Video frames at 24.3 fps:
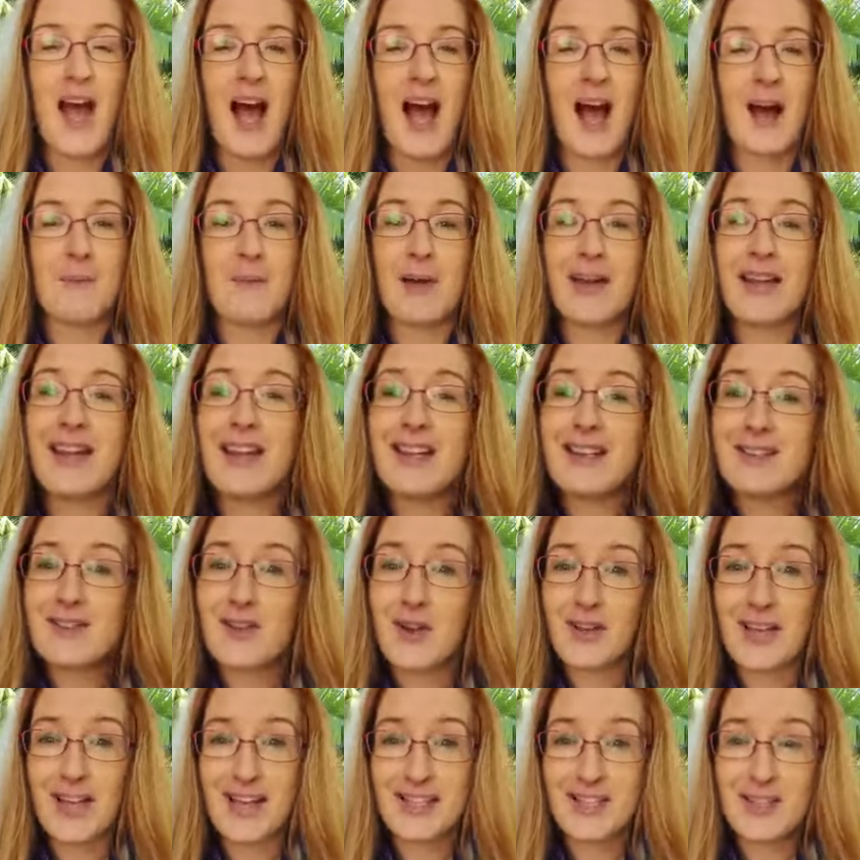My kids
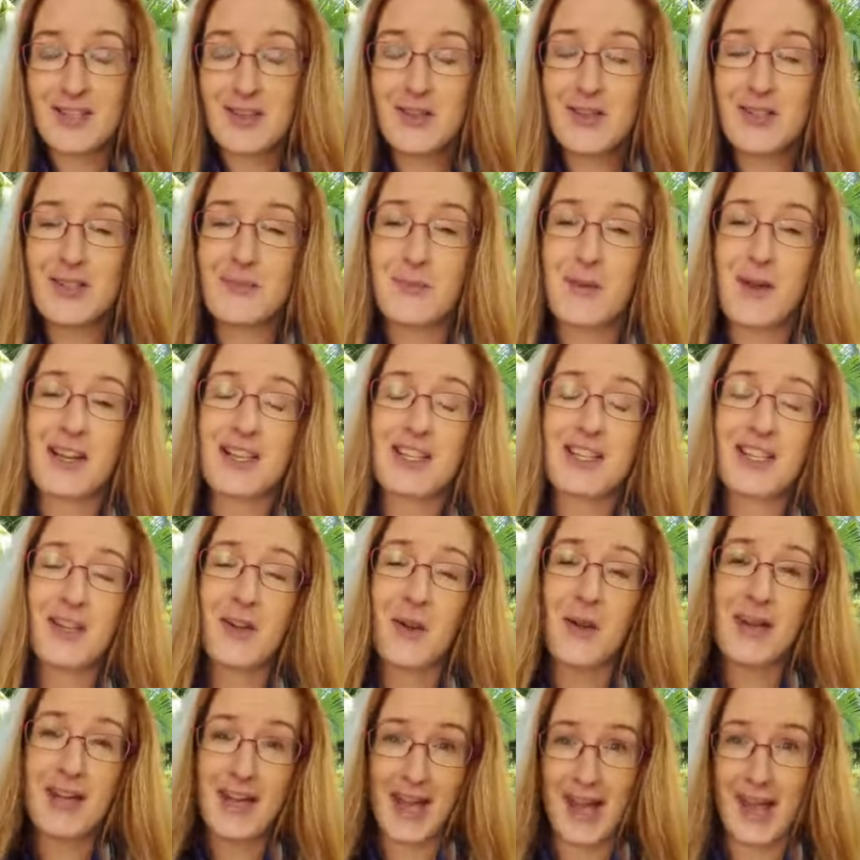don't get to use them. We're actually
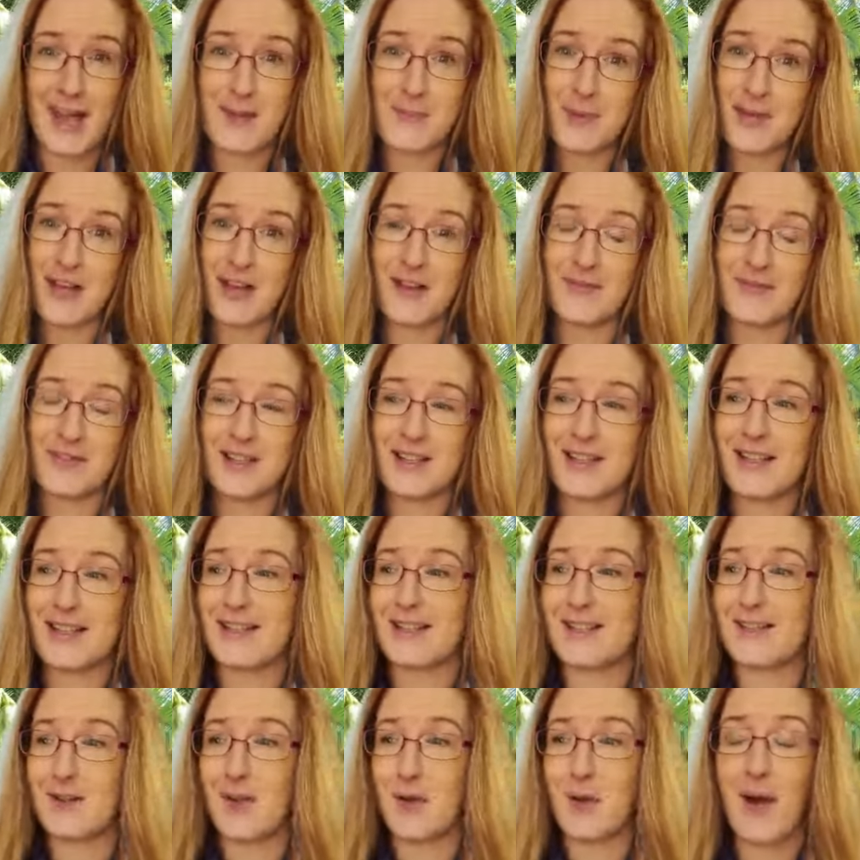going camping after
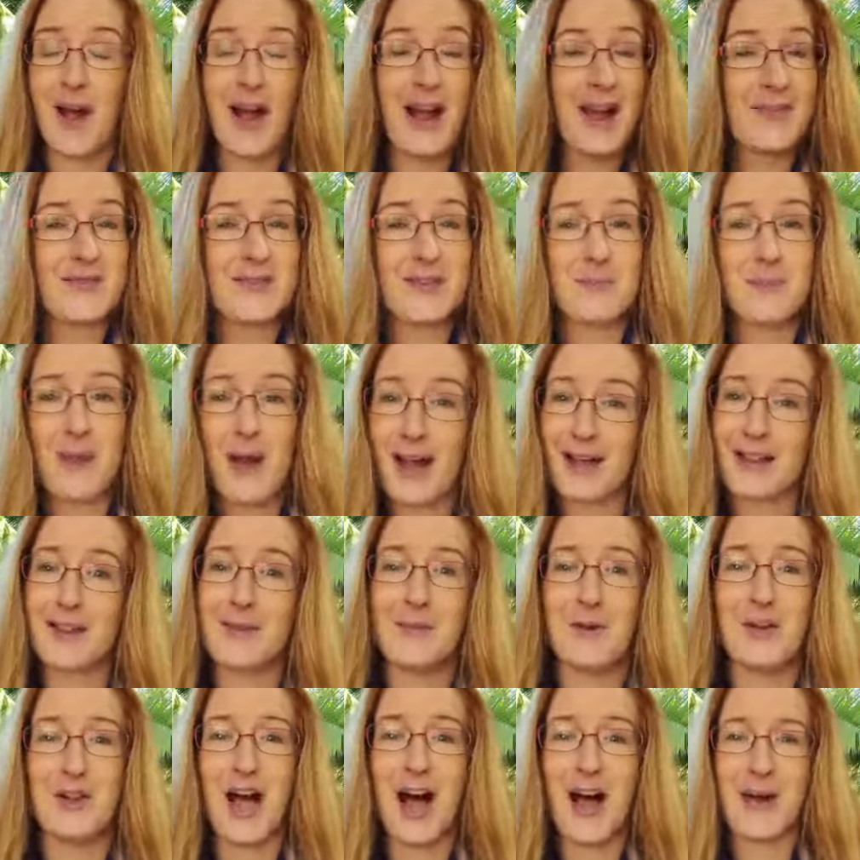this, so I have to pack
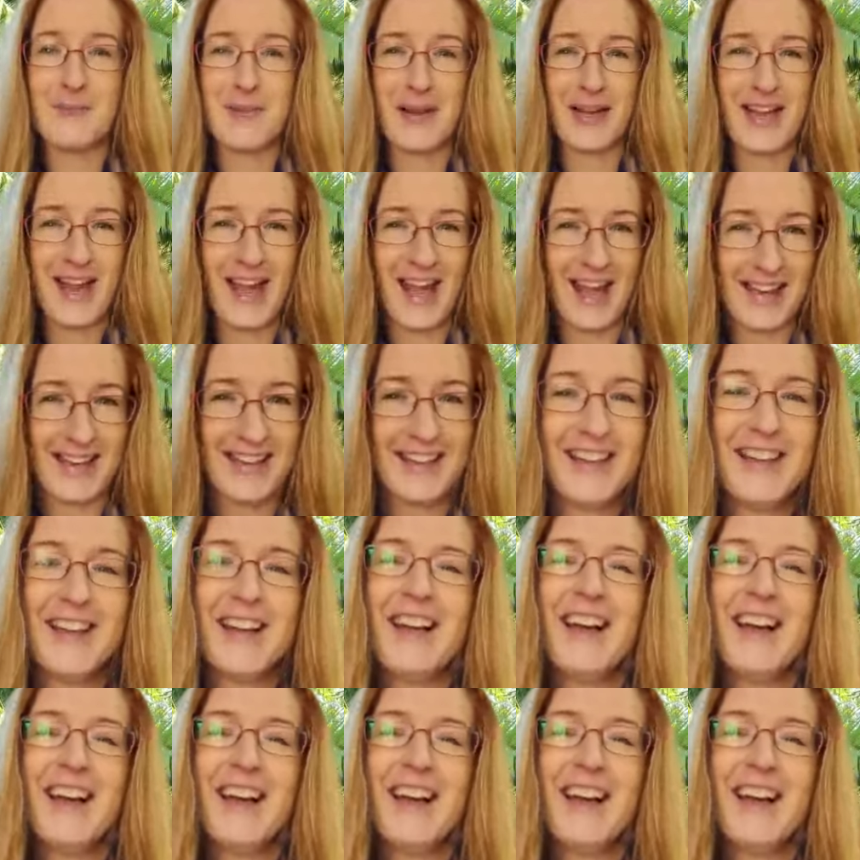them all up again.